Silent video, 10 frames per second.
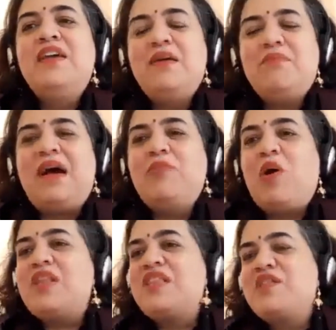my
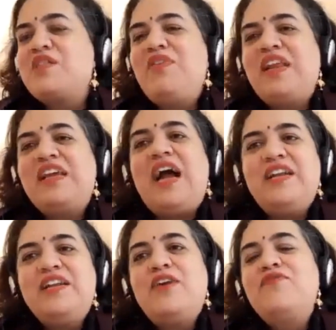bosses were very kind
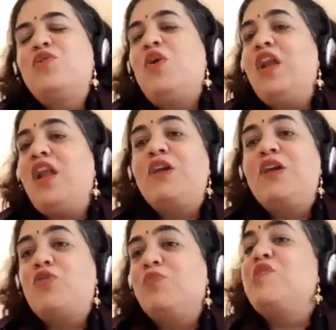enough to allow me to
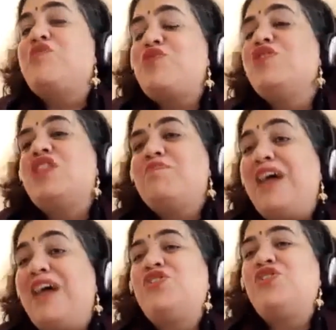pursue this
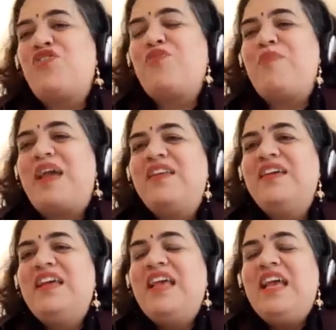passion of mine.
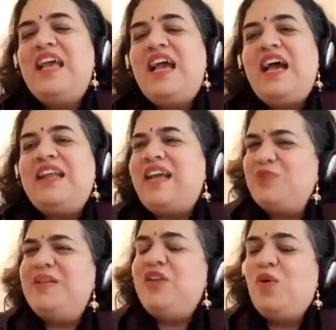And that's
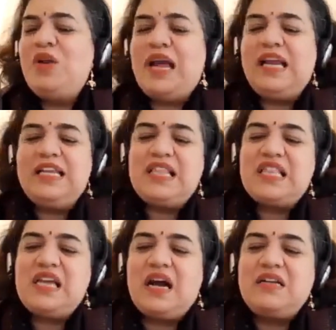when the whole idea
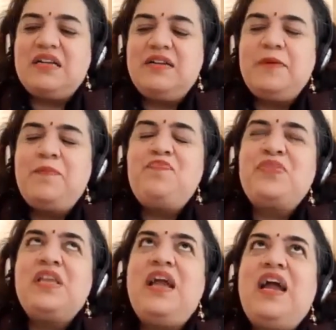started.
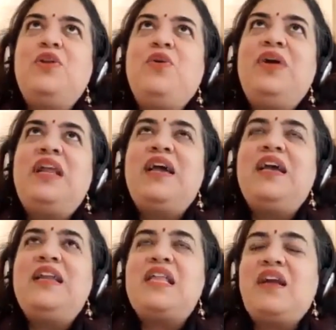And
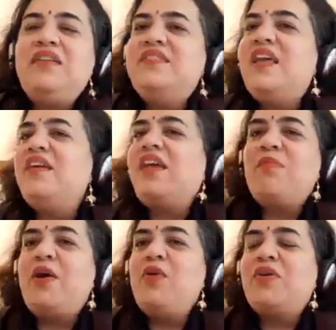I started thinking
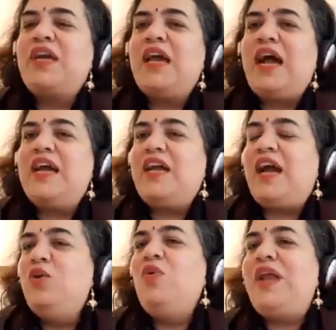about, okay, I
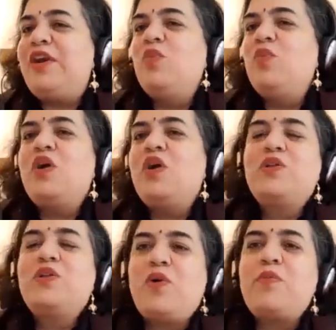do like to work with
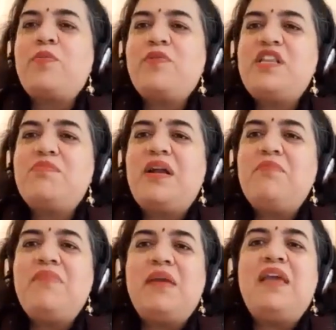corporates, but
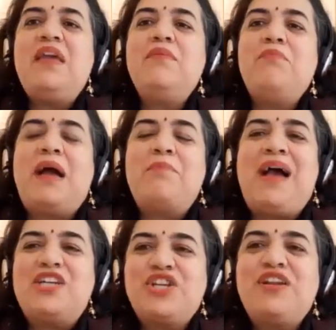maybe my
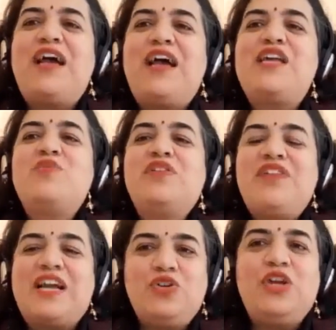passion lies with
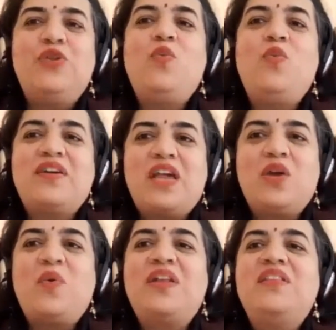actually working with